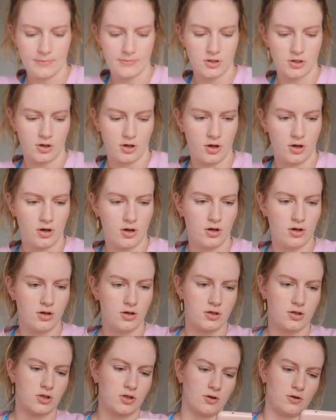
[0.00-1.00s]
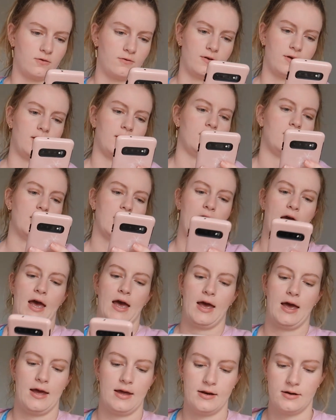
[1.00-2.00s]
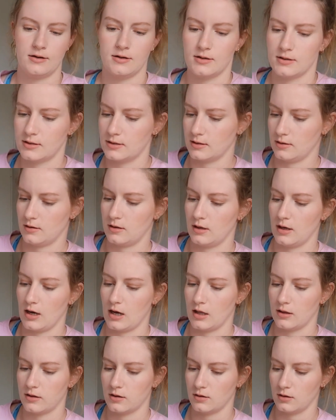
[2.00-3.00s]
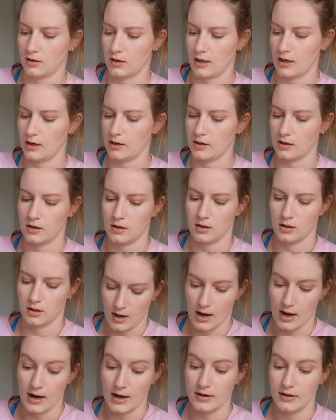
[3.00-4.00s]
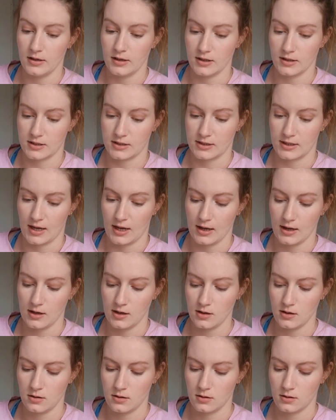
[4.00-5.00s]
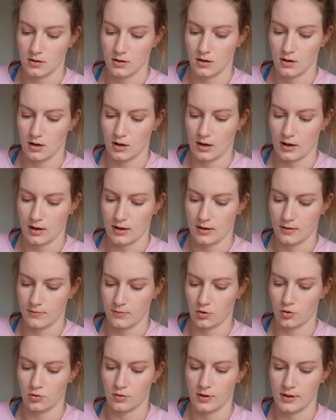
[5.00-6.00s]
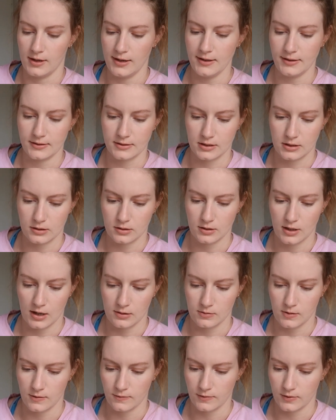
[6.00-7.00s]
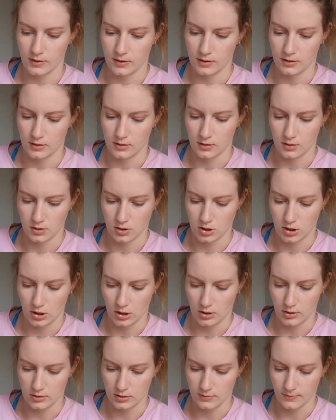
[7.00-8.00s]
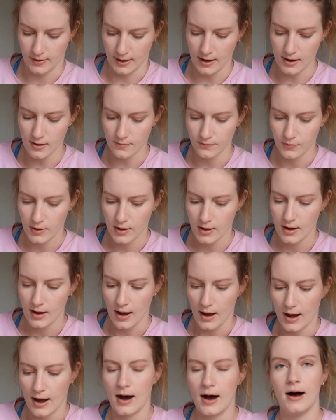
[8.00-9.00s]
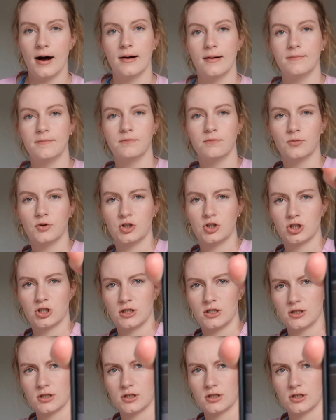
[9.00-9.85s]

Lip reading: so her, Sophie, and the other lady, Nitsan, or Nits, however she goes about, which